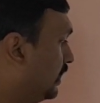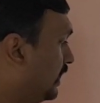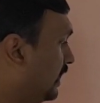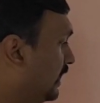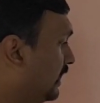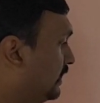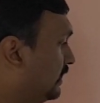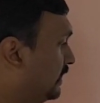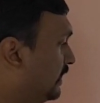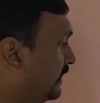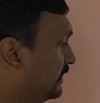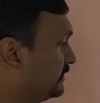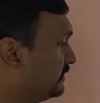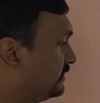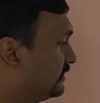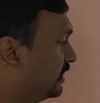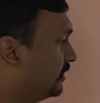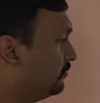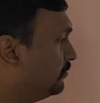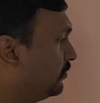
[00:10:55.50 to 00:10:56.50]
and
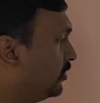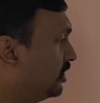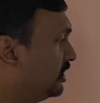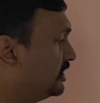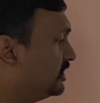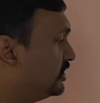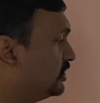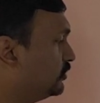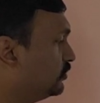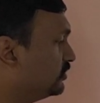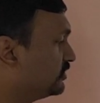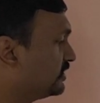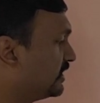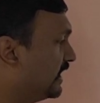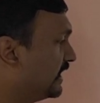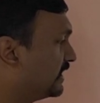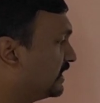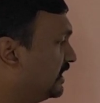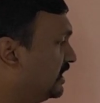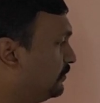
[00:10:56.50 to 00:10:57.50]
then some molecules
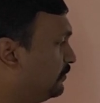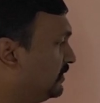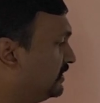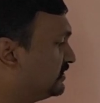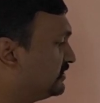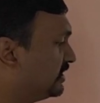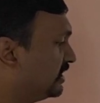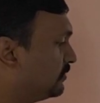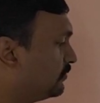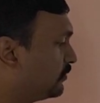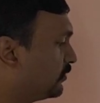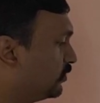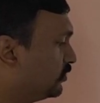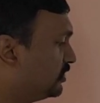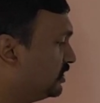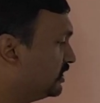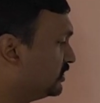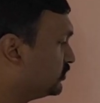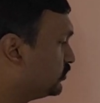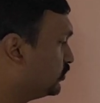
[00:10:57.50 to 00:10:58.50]
like lipids and
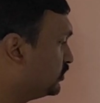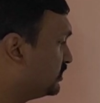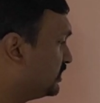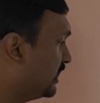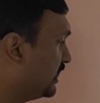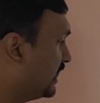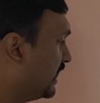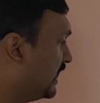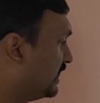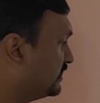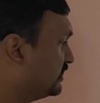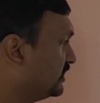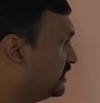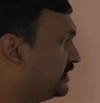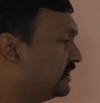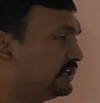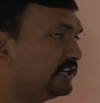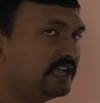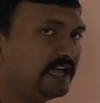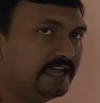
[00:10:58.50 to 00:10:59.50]
proteins which are
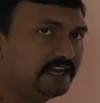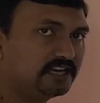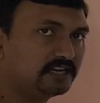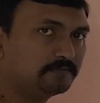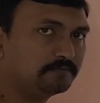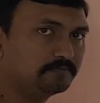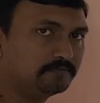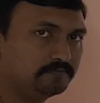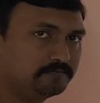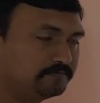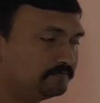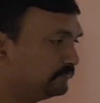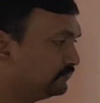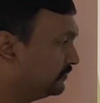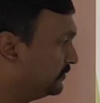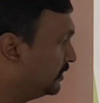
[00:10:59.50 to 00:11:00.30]
larger than the atom,